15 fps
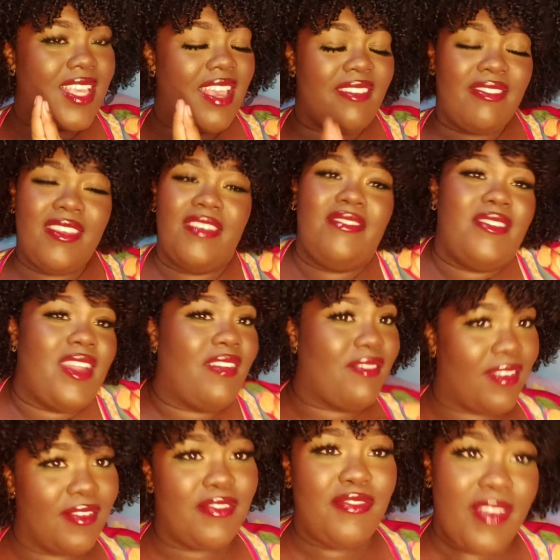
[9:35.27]
if you've
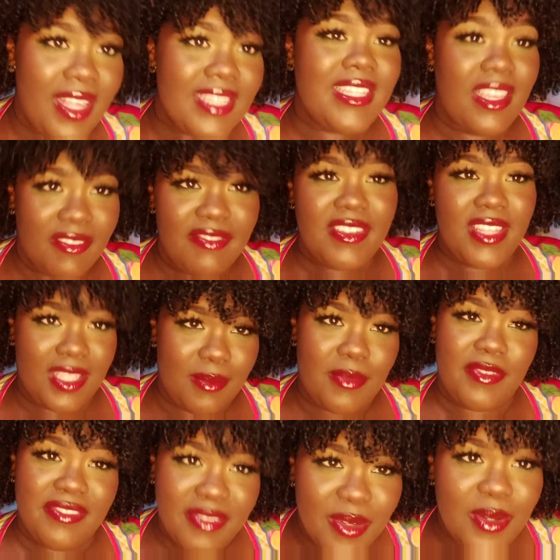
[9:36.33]
never felt that feeling
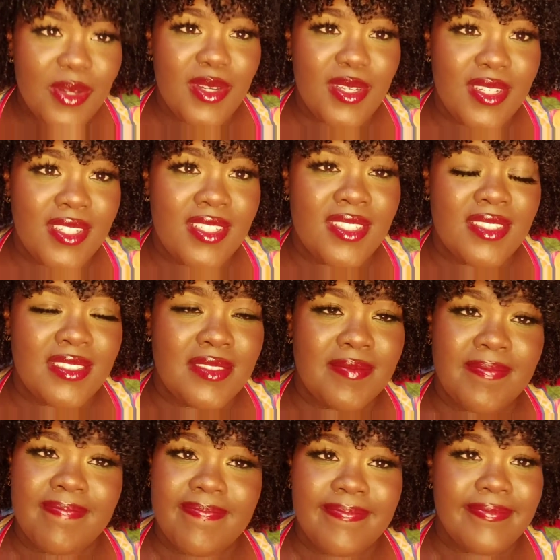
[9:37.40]
before,
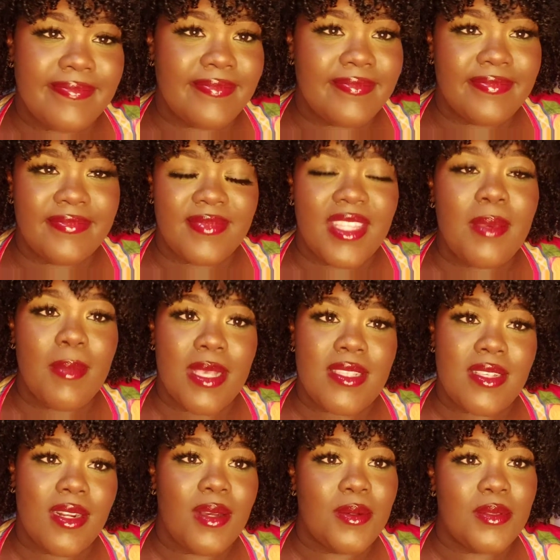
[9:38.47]
you're
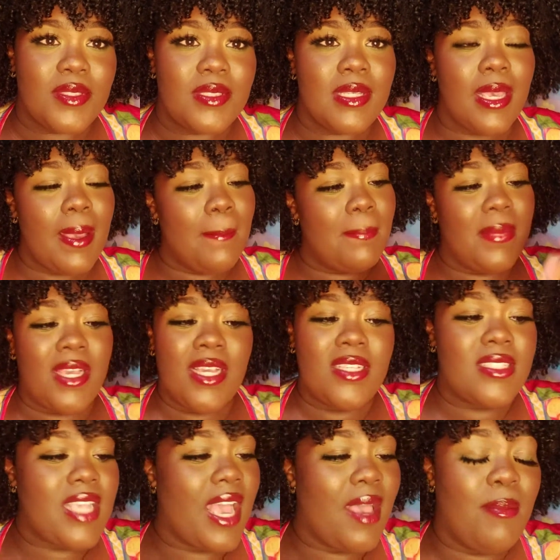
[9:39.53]
missing out.
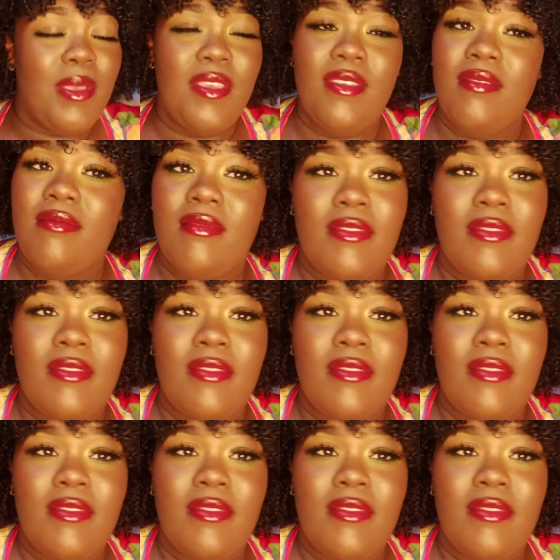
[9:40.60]
Because I be